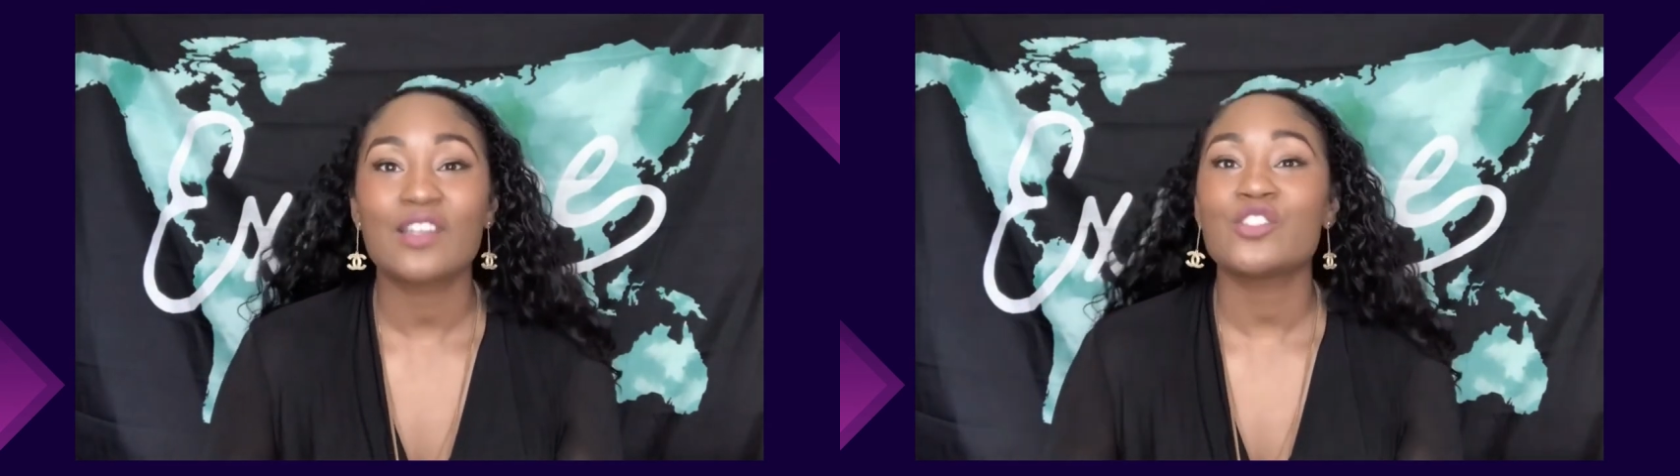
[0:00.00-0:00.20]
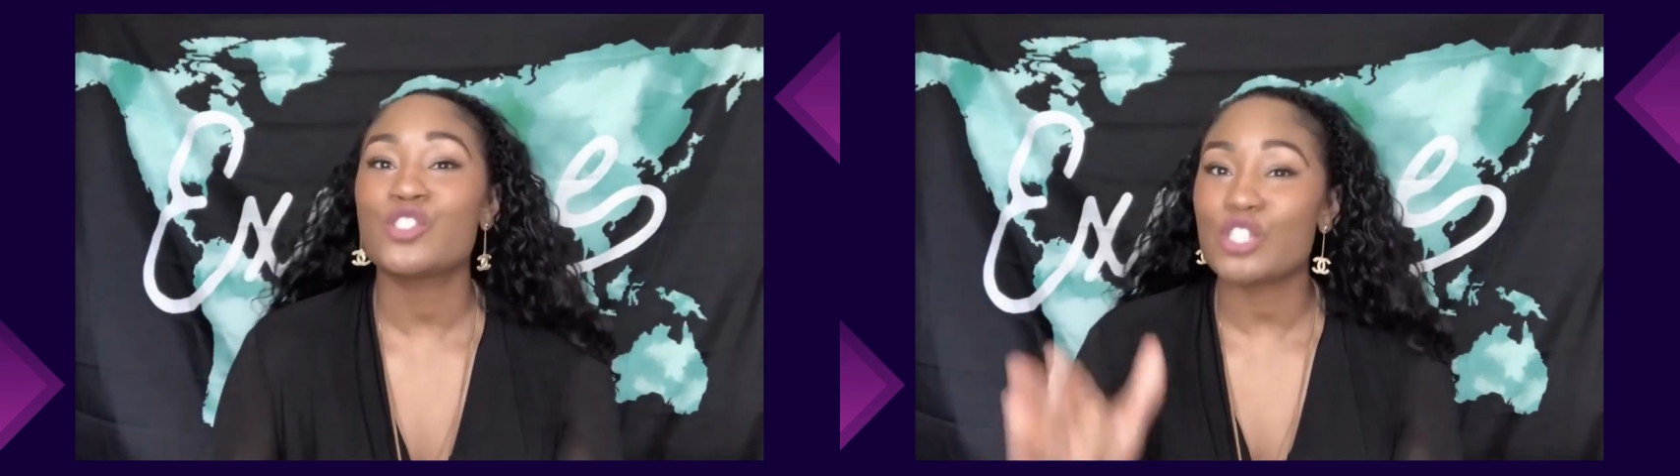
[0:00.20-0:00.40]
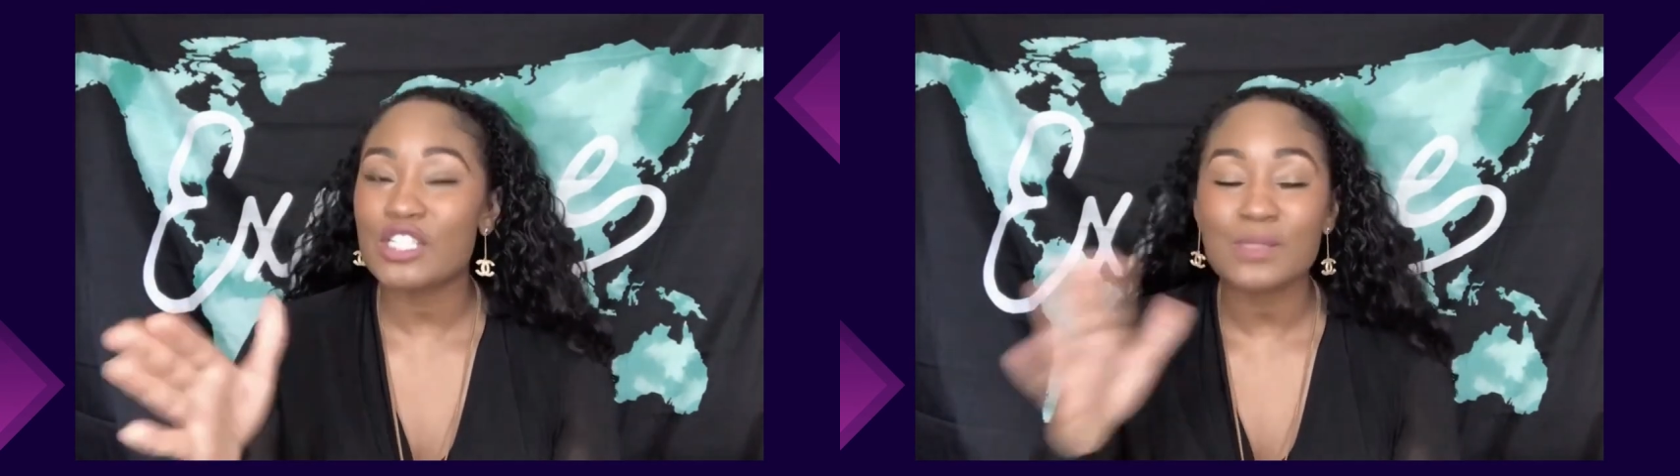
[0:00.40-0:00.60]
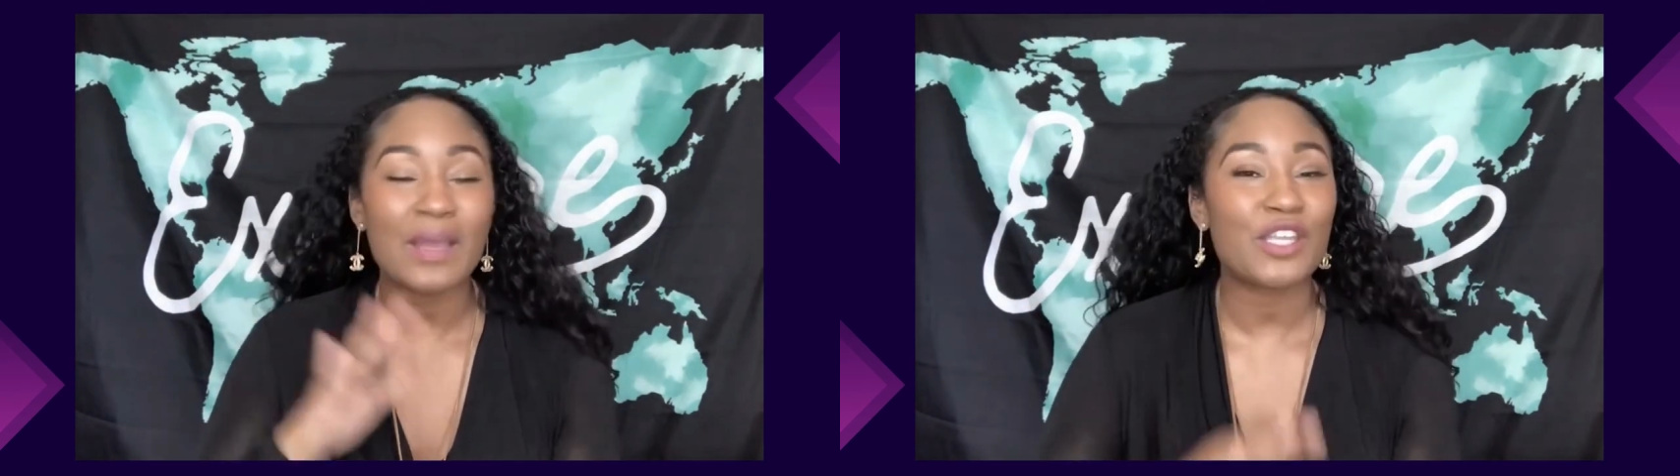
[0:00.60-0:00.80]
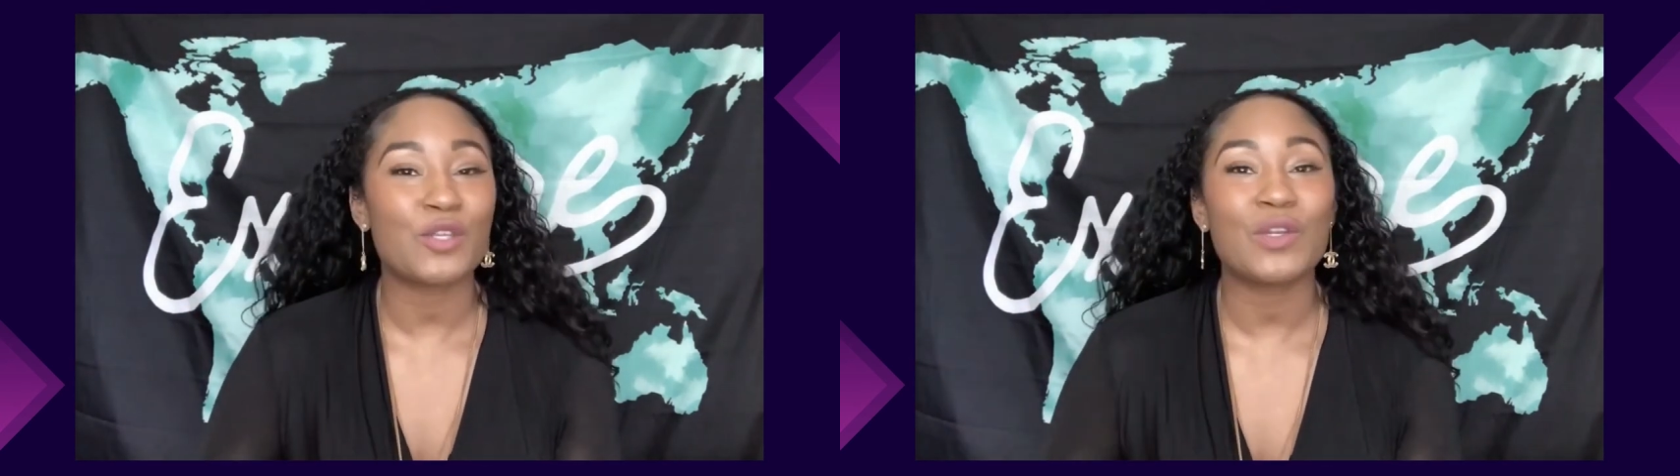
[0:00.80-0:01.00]
just
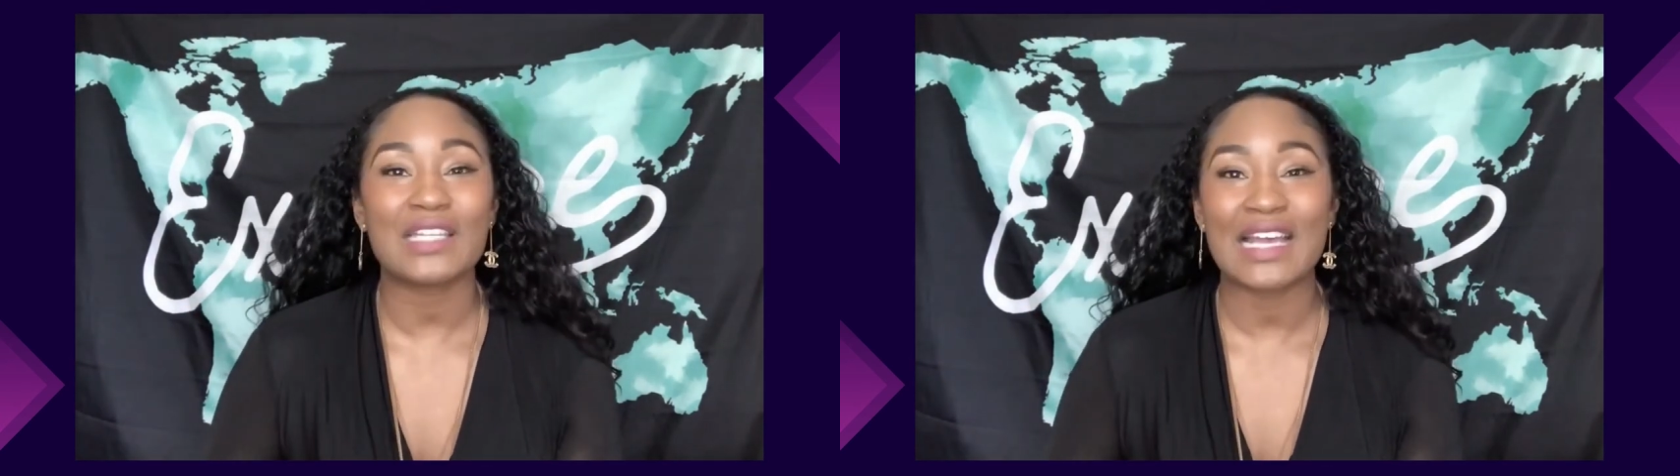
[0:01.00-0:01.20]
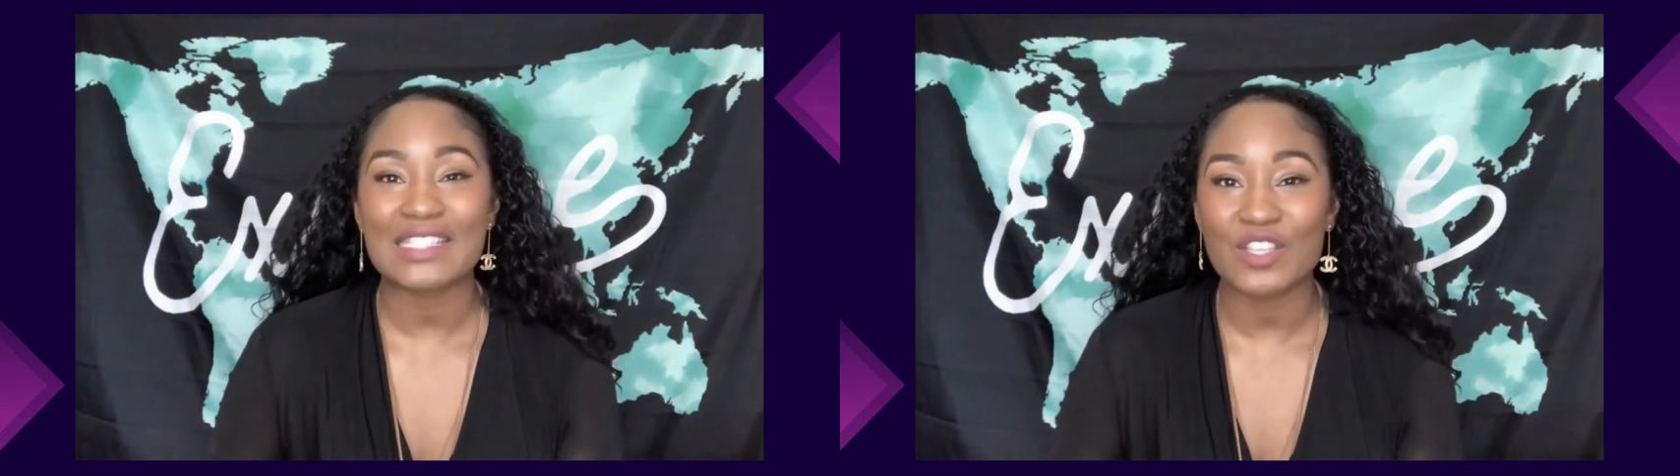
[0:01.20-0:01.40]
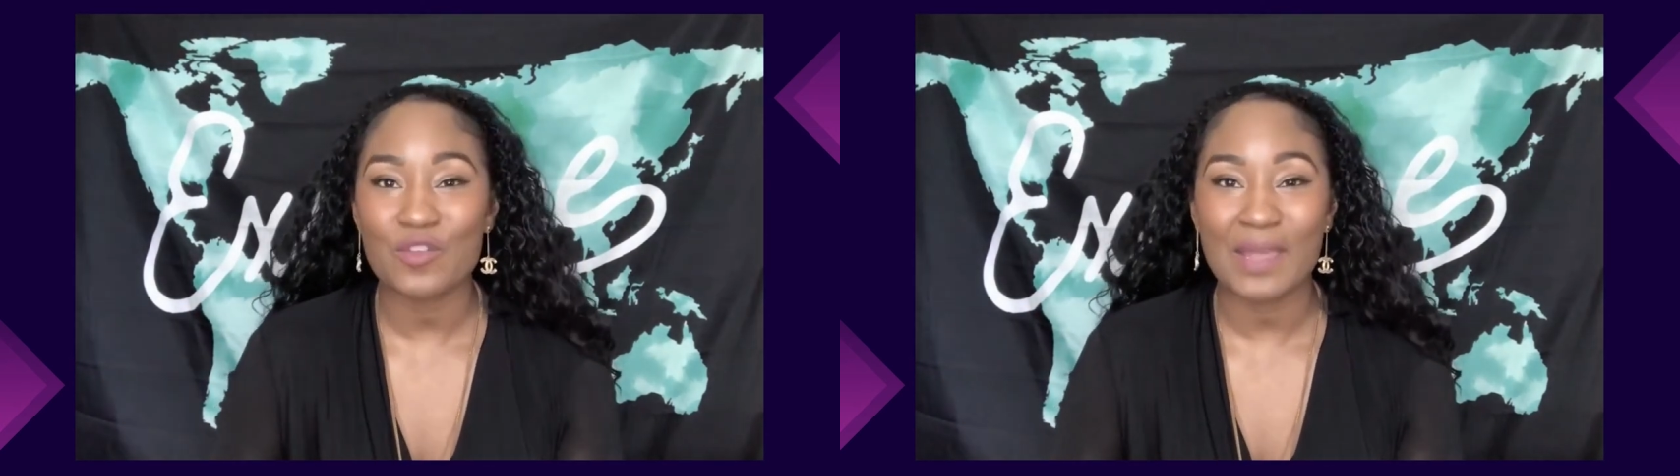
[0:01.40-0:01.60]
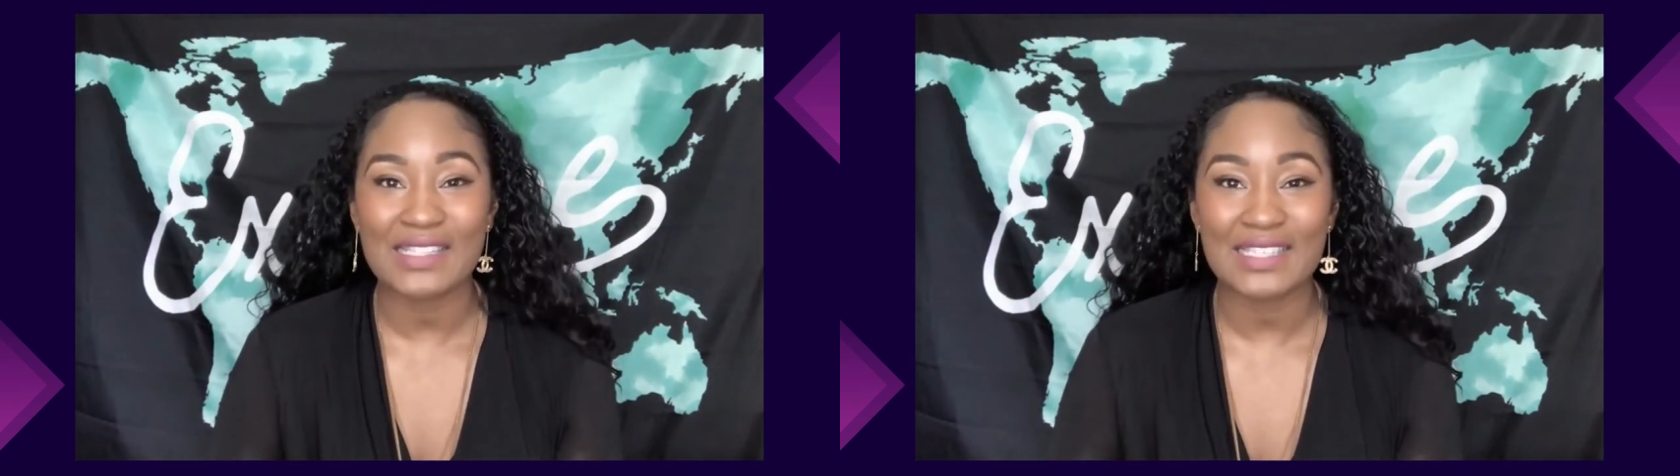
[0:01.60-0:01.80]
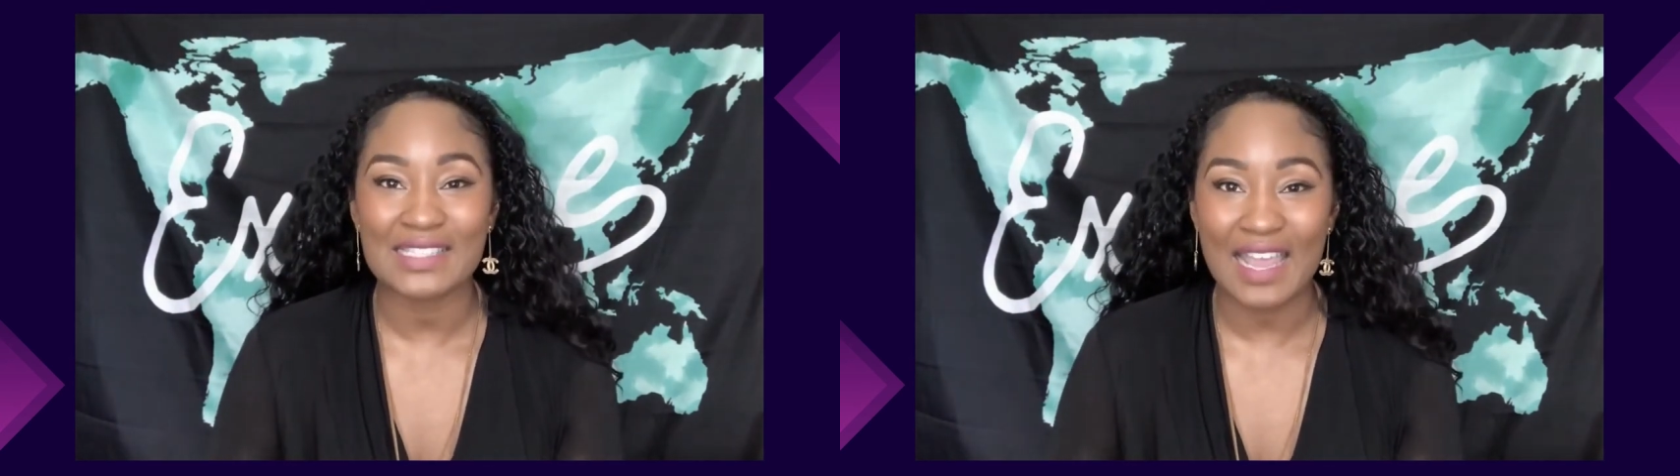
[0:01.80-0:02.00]
by utilizing Humantic